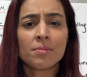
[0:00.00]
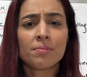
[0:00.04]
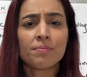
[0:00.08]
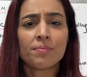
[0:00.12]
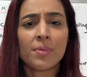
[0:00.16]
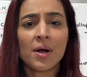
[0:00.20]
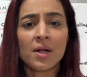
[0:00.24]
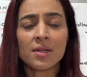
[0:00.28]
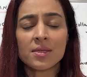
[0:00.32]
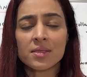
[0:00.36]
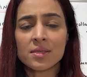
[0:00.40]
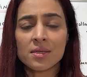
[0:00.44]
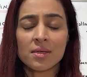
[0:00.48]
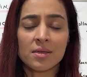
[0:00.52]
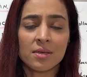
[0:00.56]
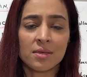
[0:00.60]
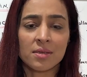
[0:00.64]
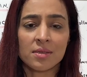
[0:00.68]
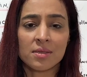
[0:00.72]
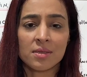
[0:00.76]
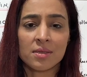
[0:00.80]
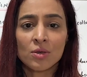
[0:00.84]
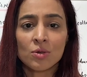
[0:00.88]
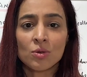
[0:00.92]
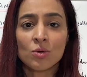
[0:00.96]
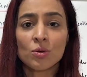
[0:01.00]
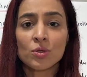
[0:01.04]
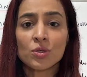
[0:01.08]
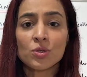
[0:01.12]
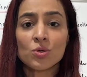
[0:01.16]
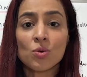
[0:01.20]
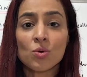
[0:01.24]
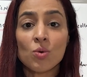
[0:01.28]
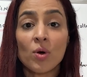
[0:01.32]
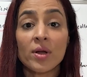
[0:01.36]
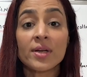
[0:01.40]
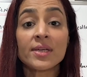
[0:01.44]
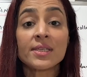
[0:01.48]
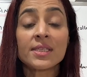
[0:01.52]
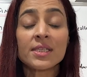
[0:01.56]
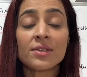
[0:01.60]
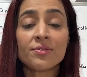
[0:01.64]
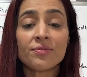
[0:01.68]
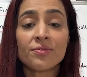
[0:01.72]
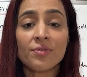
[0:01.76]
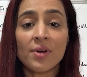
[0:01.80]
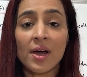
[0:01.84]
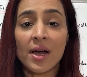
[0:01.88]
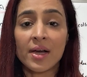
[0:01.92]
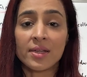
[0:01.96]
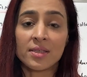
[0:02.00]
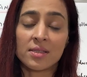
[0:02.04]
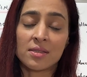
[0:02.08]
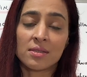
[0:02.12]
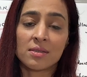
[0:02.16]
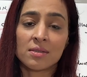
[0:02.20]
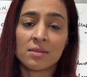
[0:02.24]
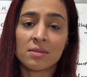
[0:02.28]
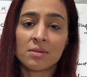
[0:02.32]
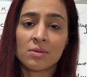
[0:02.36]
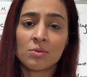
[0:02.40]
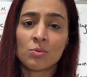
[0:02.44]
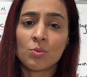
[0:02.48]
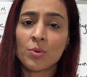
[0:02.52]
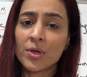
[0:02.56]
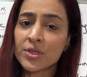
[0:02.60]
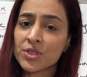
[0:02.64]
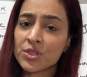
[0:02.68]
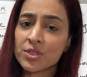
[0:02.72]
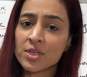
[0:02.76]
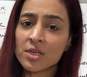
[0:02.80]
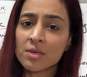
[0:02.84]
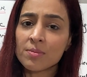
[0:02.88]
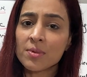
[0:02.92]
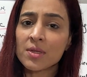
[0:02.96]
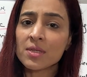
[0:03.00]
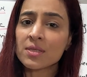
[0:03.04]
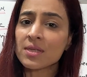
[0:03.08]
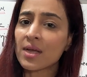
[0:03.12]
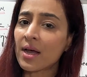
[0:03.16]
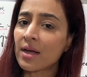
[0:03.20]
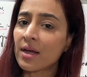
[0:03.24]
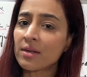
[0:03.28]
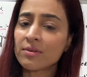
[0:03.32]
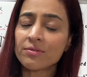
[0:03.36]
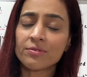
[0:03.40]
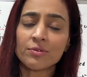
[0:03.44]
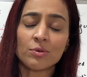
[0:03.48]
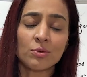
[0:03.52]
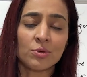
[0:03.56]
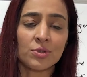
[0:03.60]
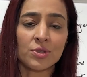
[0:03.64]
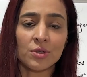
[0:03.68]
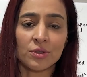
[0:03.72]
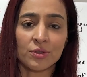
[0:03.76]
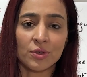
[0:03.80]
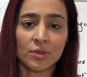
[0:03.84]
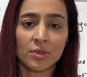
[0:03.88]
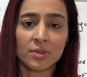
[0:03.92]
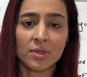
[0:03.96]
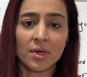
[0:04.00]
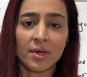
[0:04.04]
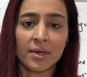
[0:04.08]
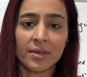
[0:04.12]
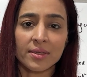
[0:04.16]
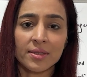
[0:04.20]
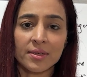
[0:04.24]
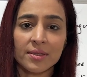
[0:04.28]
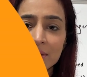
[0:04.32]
pulses, good quality fats, vegetables and fruits in a diet.